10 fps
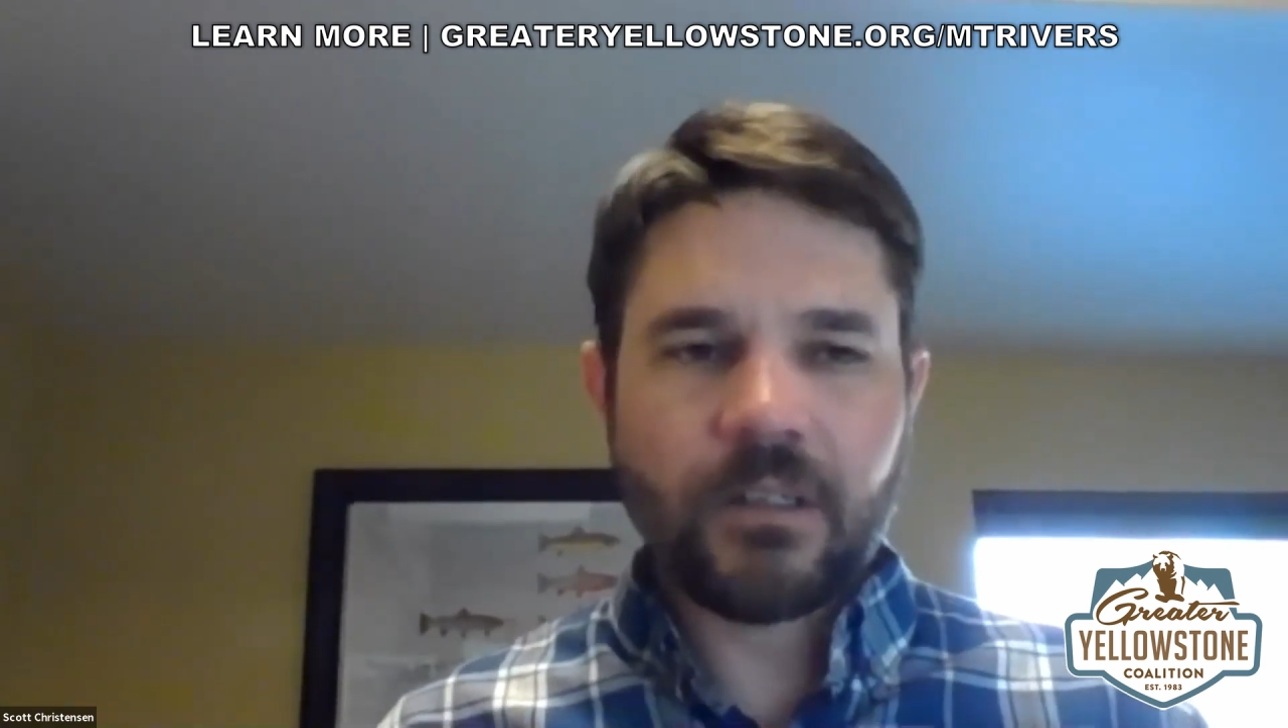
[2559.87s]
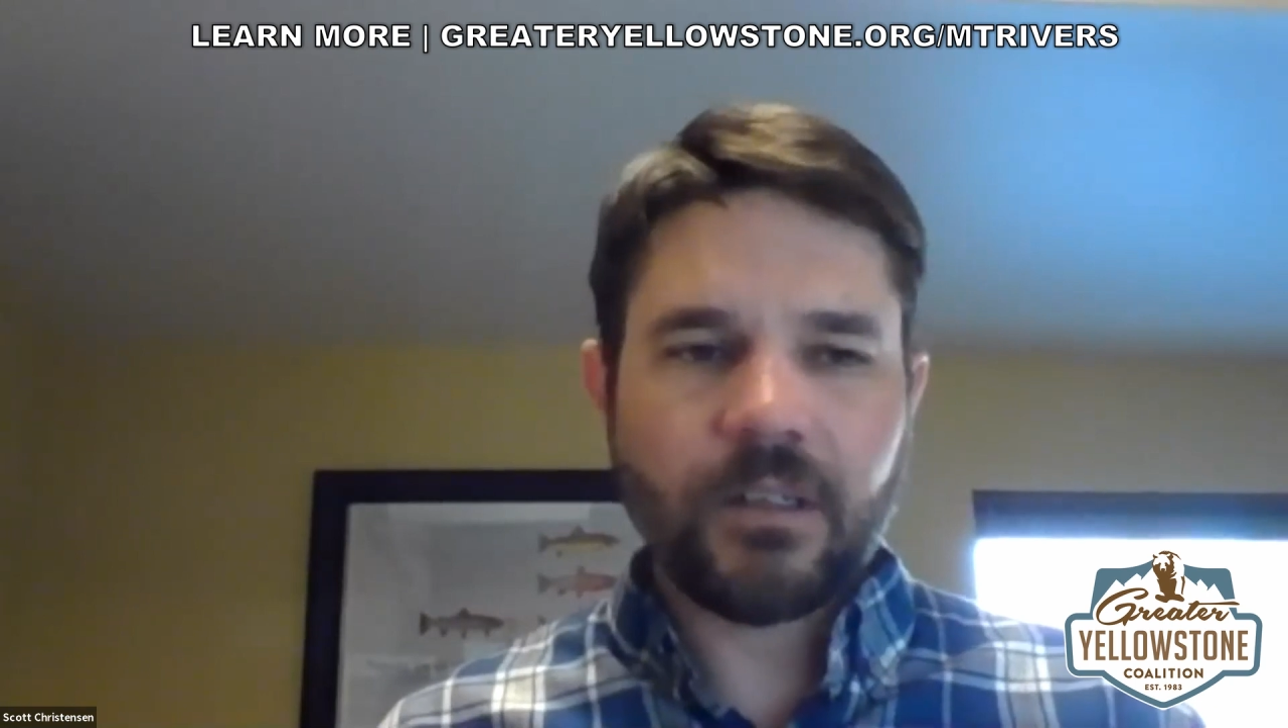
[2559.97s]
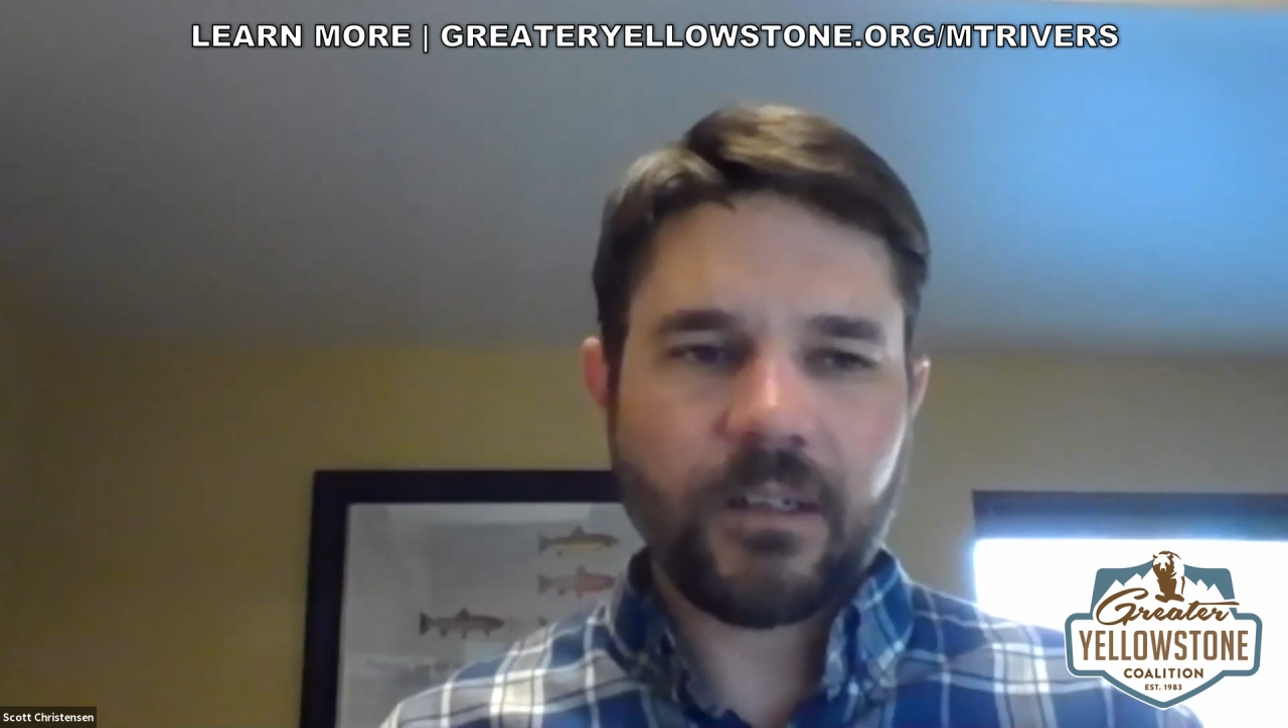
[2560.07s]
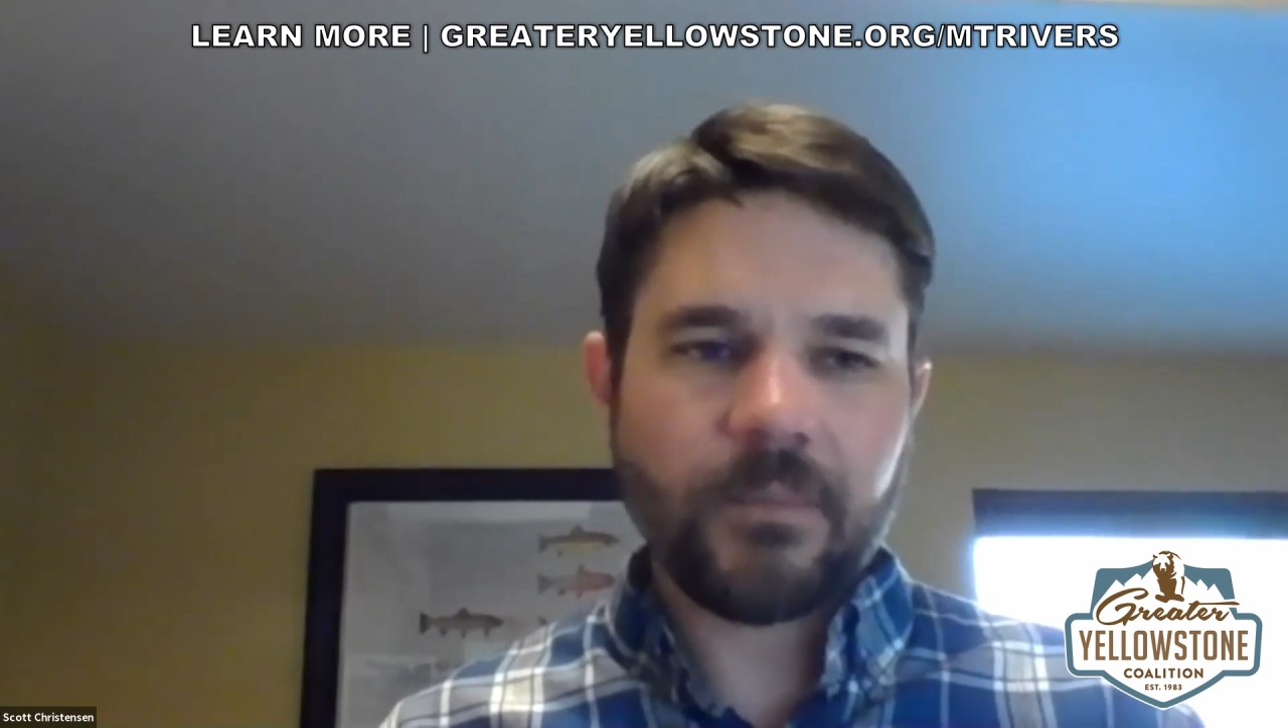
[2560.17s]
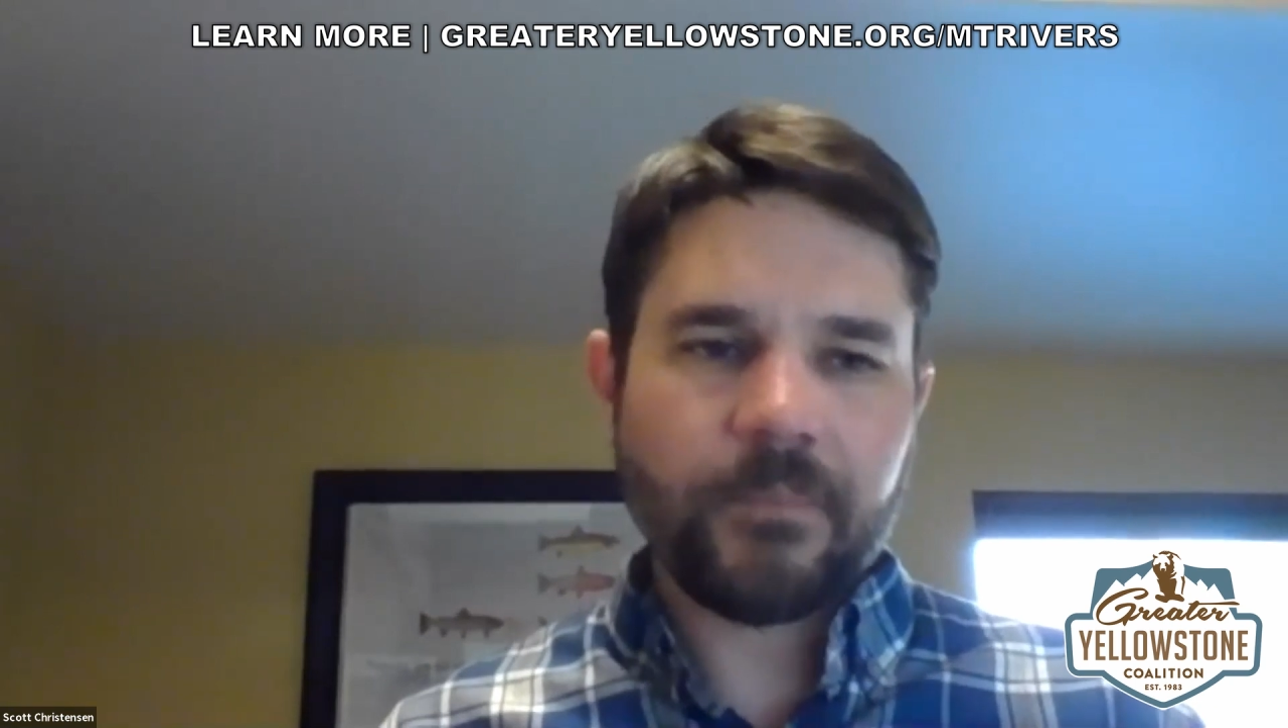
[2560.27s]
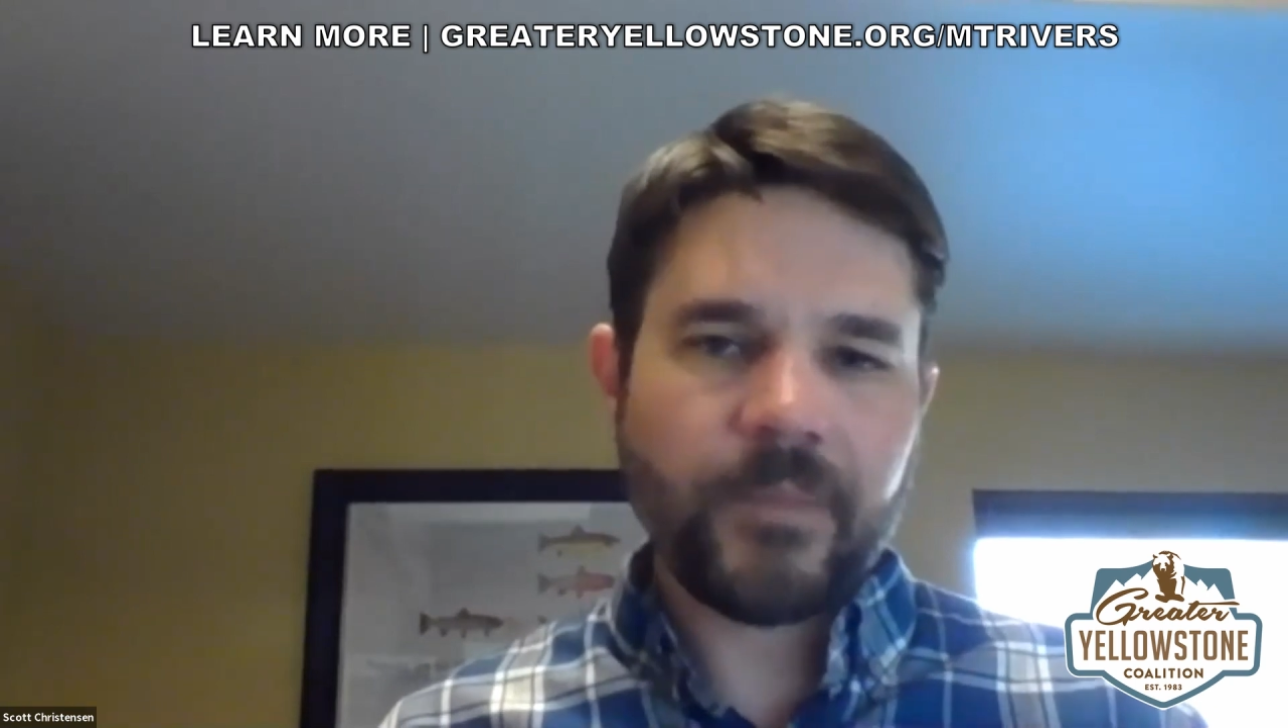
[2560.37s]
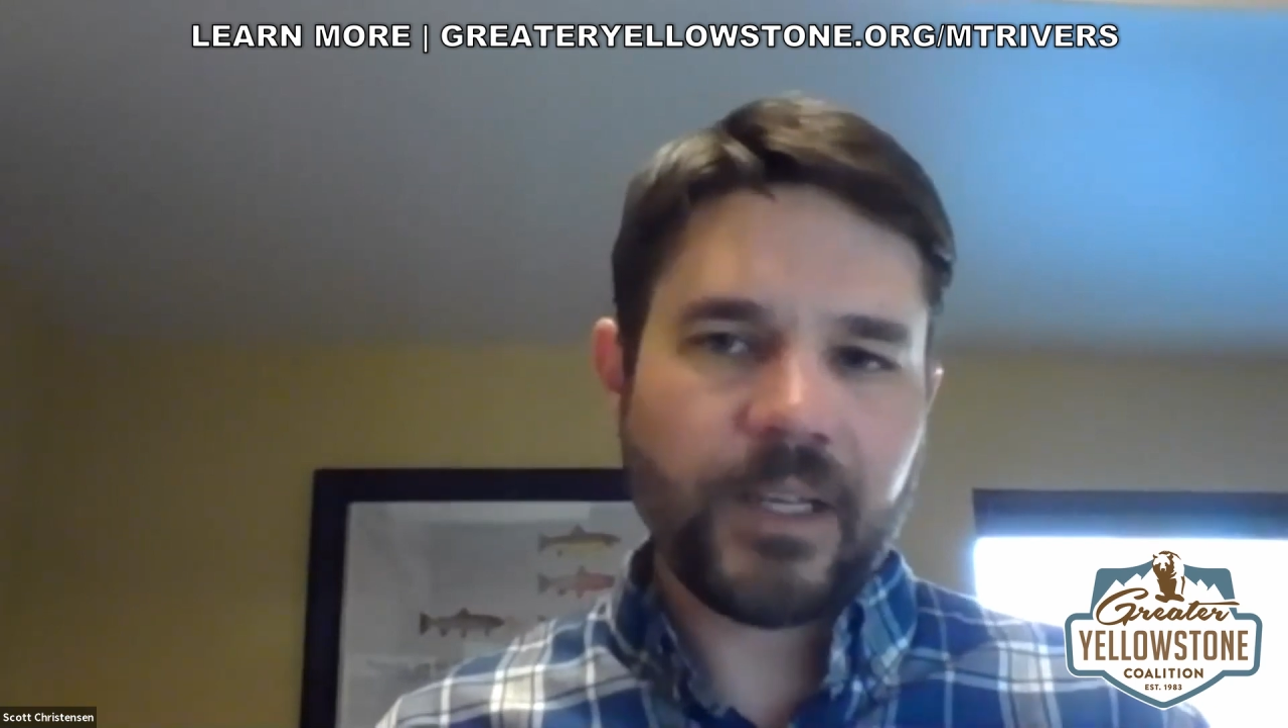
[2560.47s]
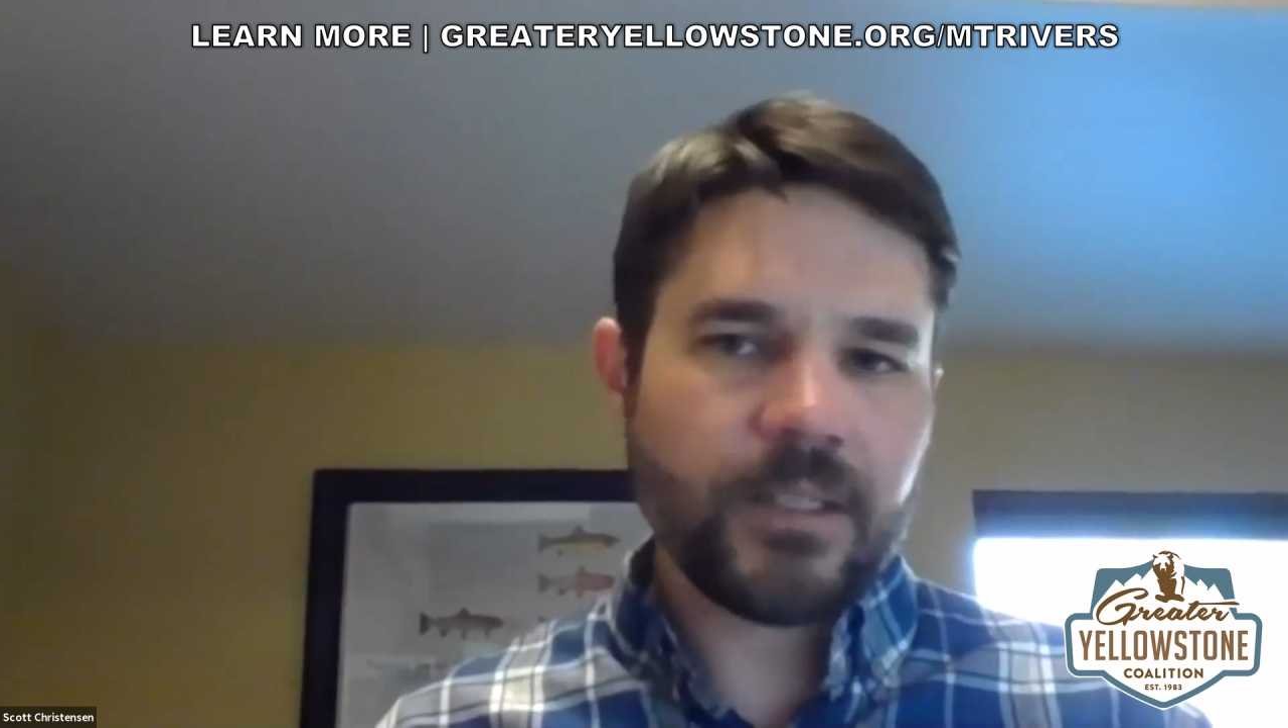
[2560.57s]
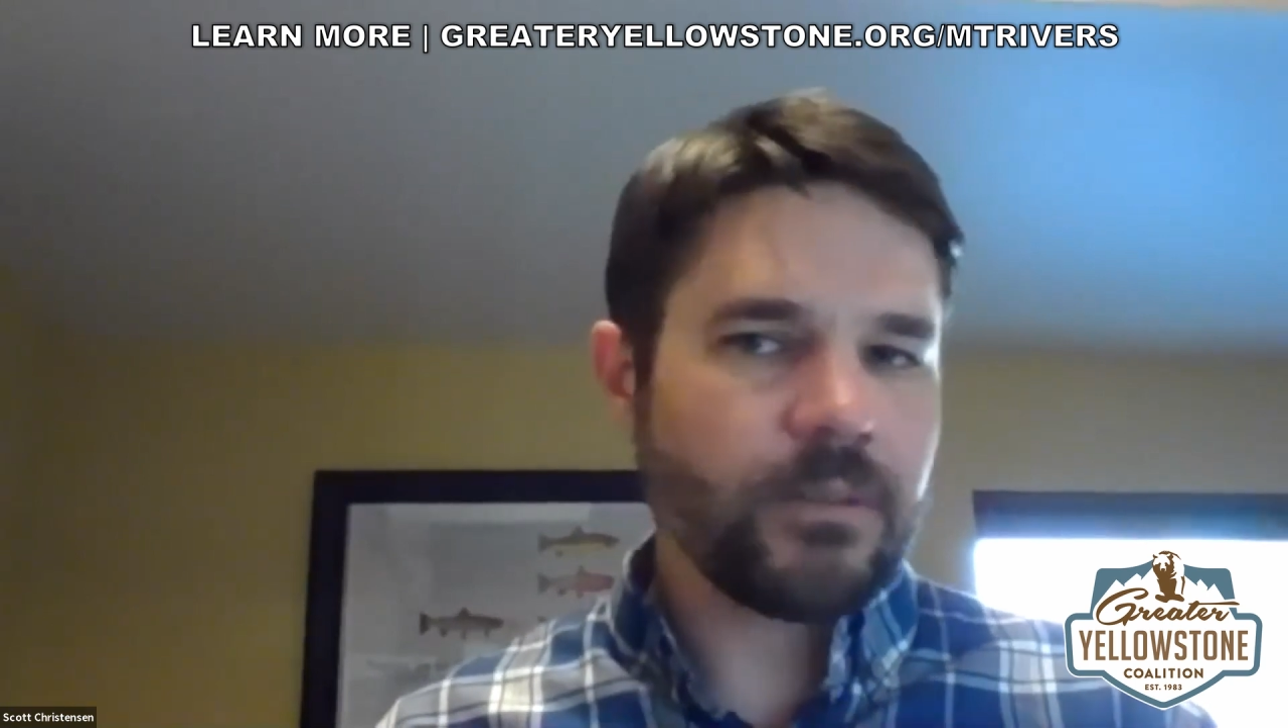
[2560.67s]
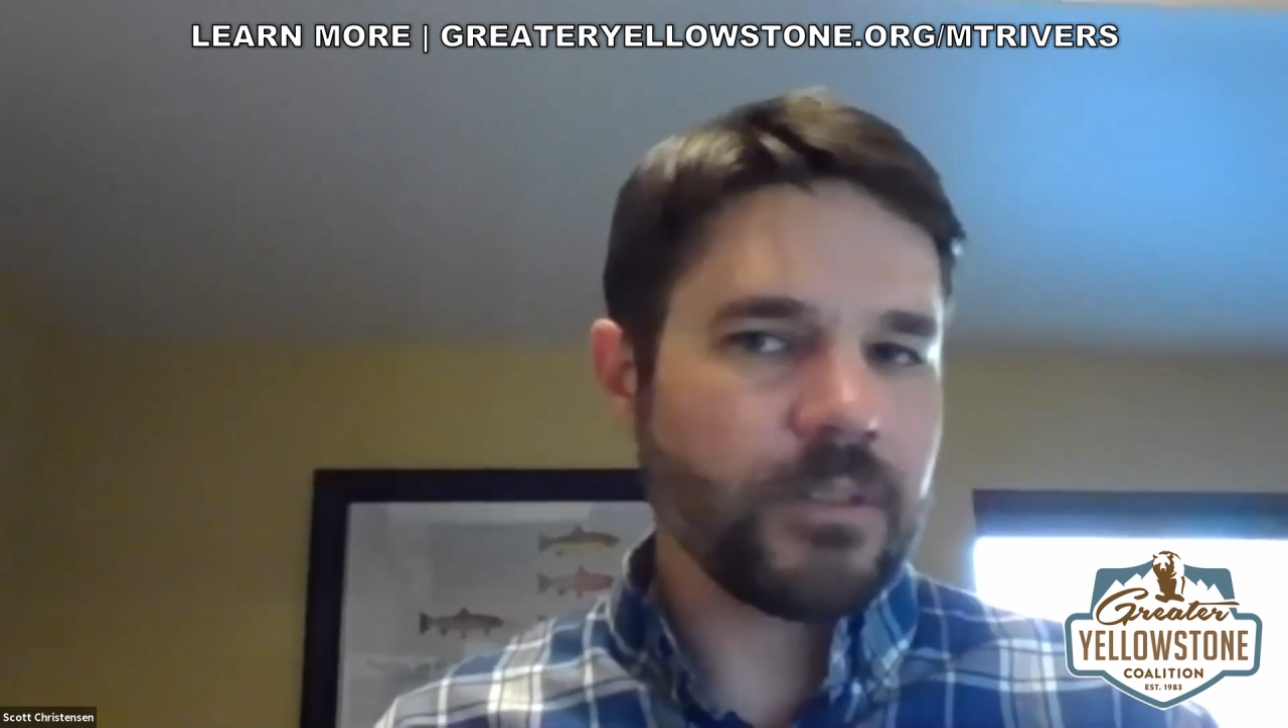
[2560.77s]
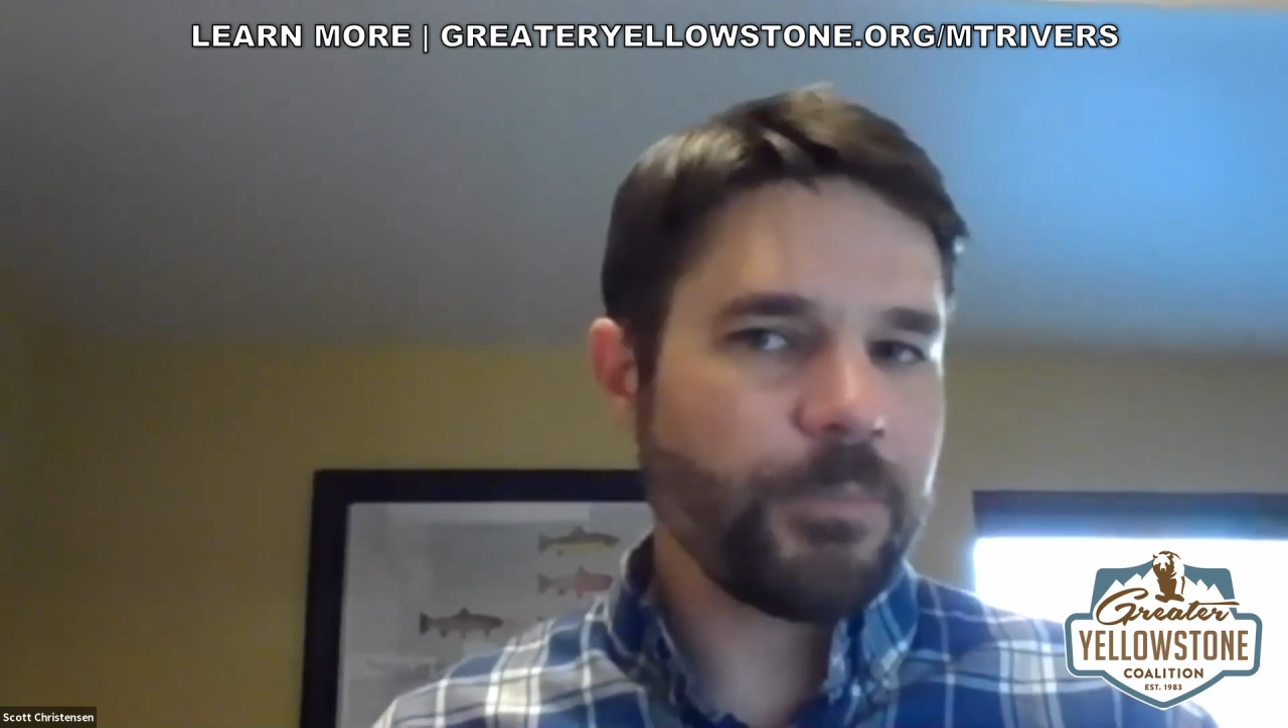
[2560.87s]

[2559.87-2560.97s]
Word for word: Um, as was